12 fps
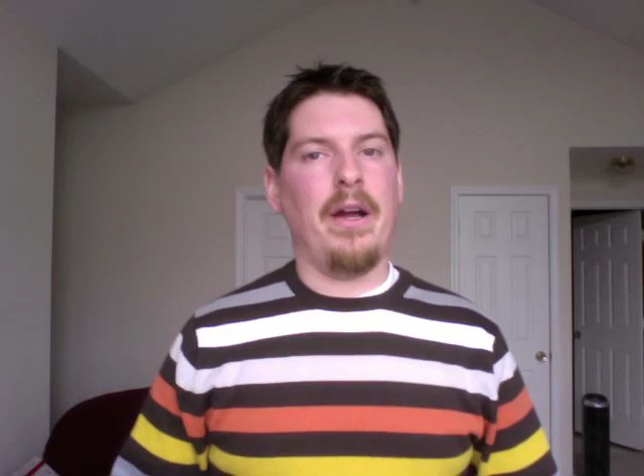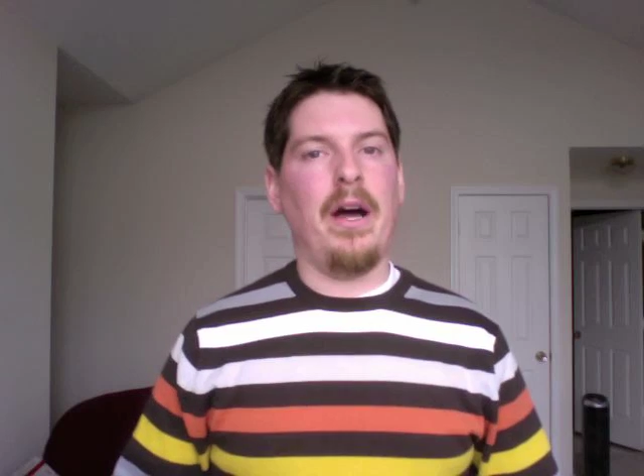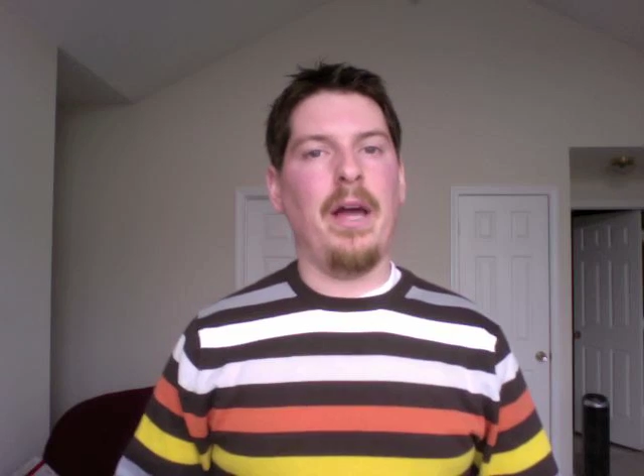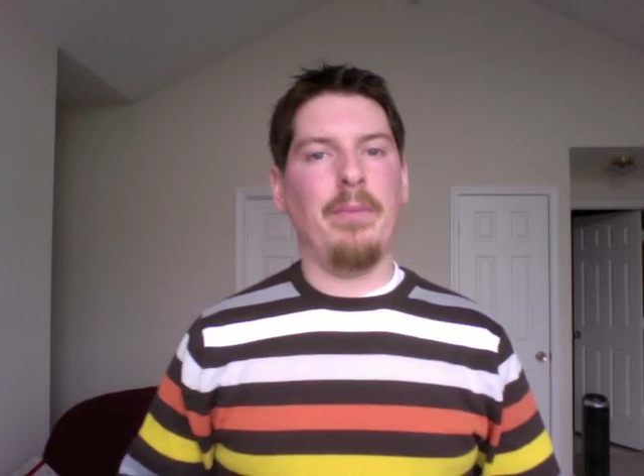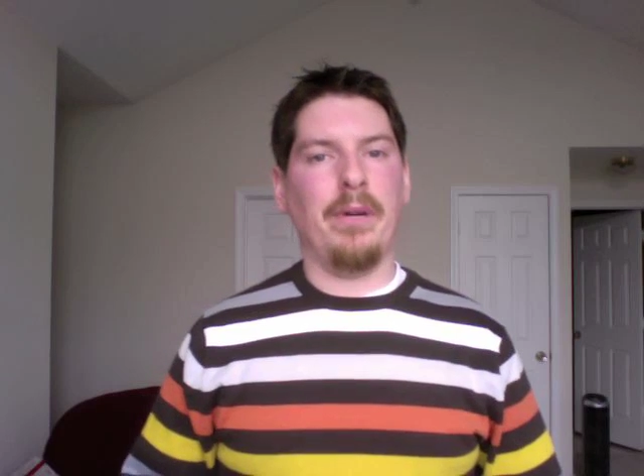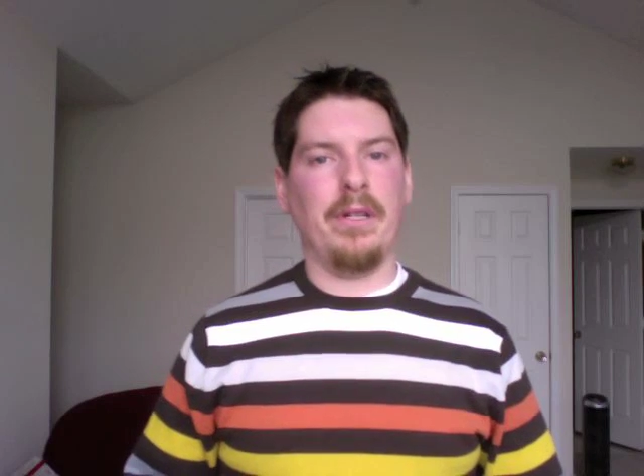
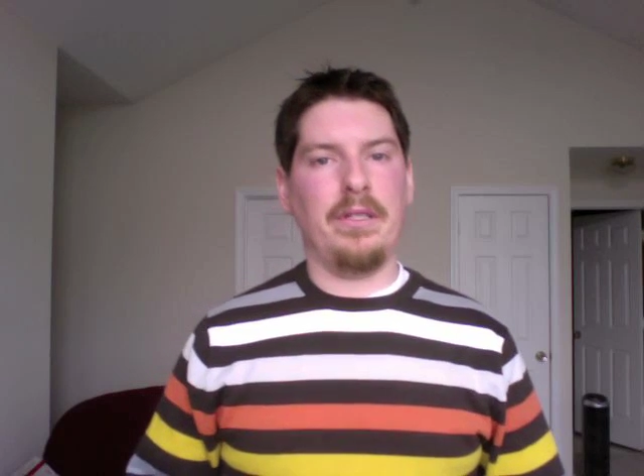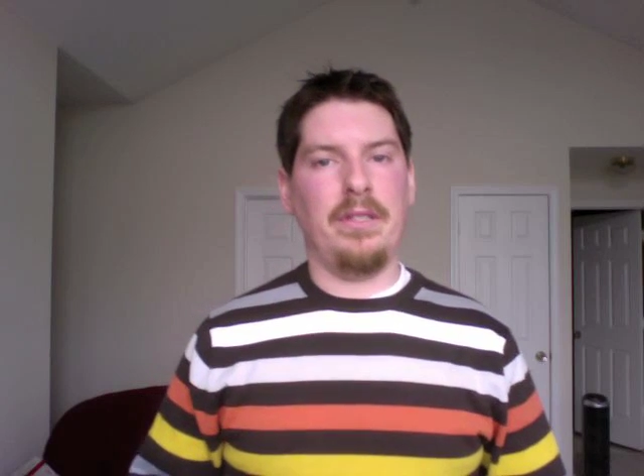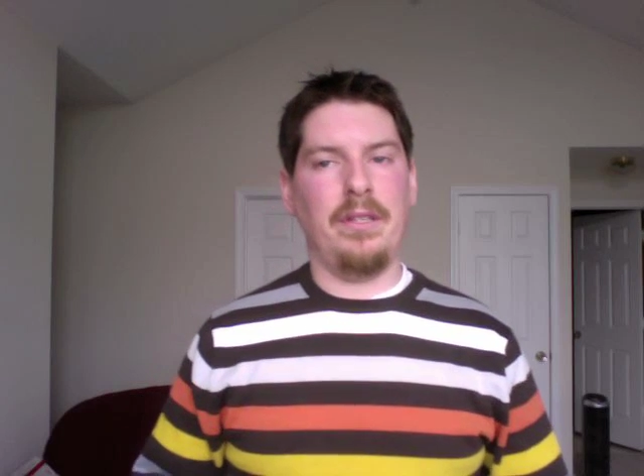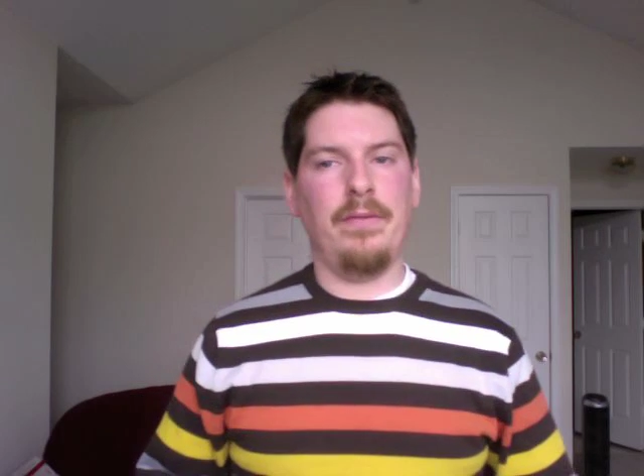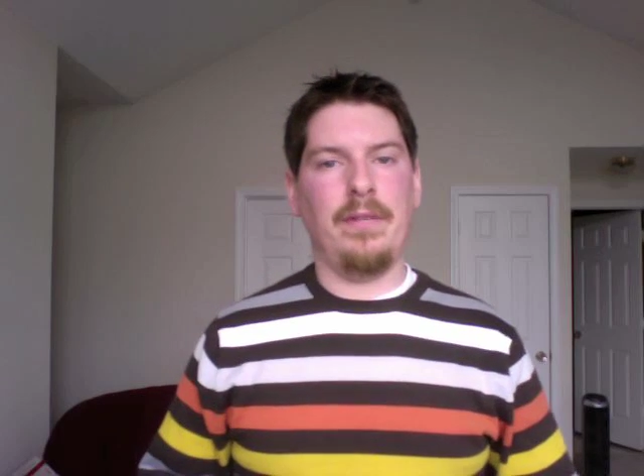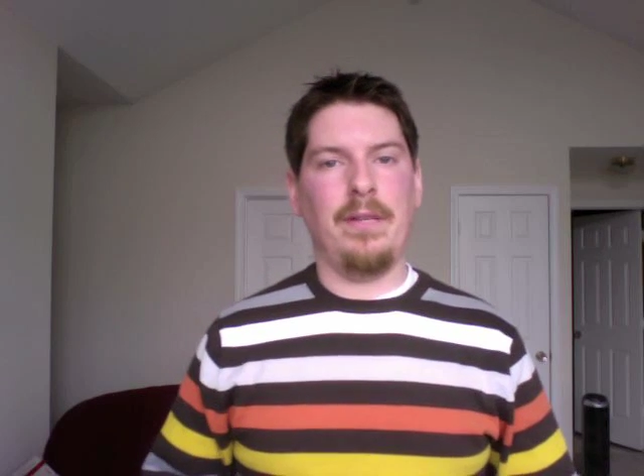
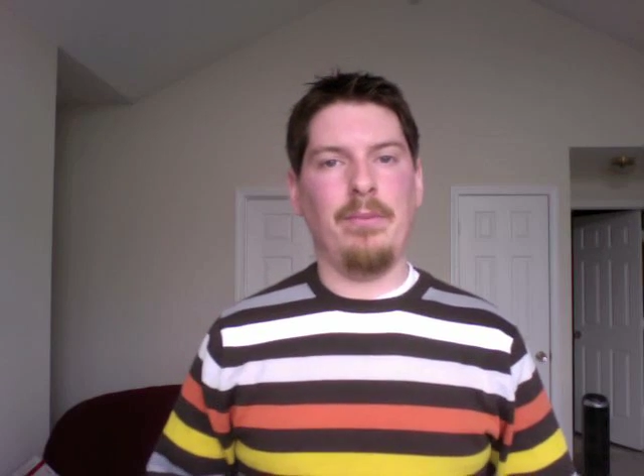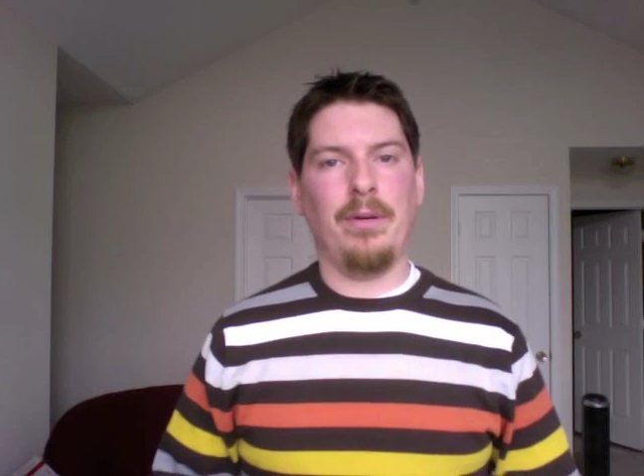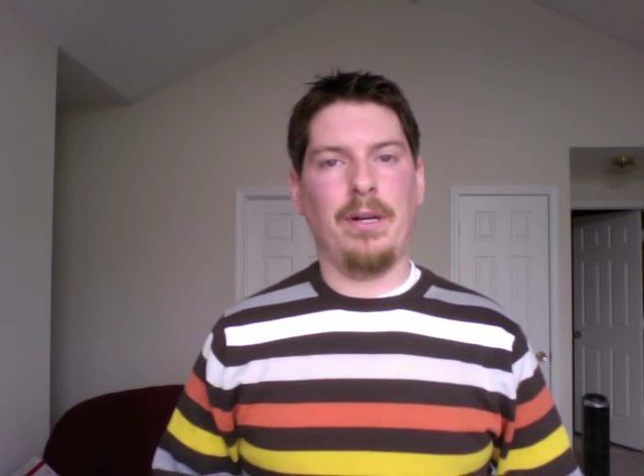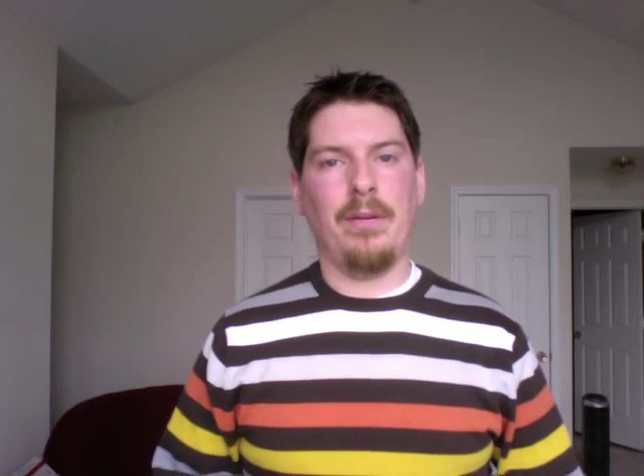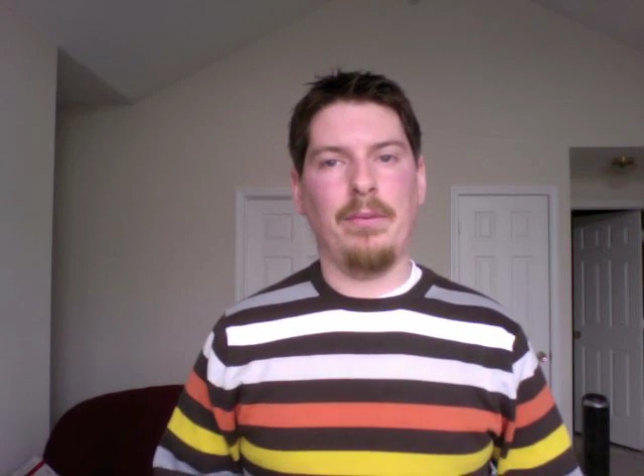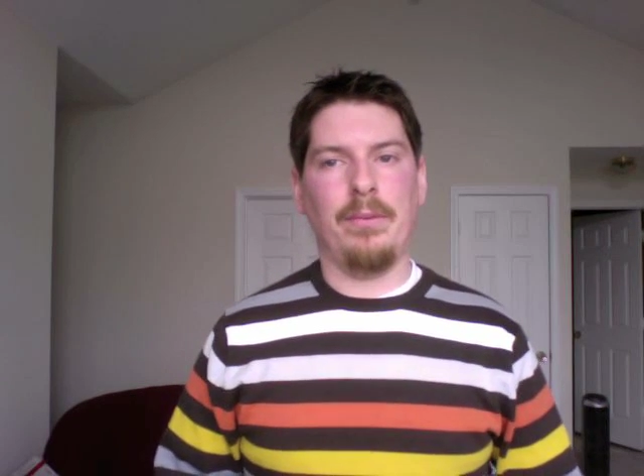hyperactivity
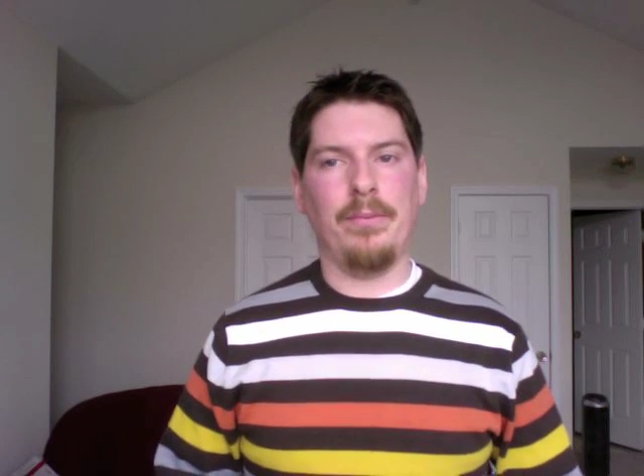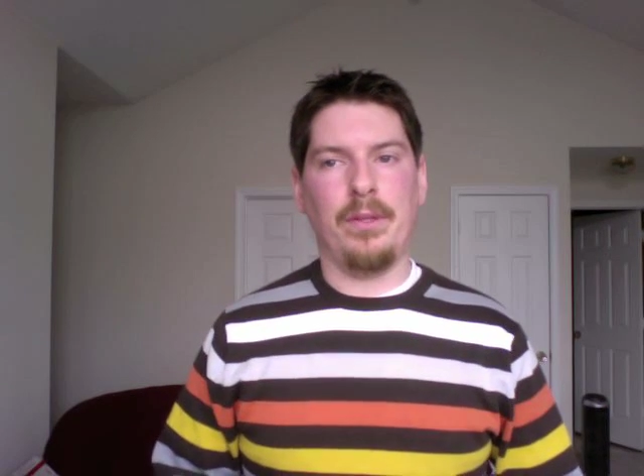problem.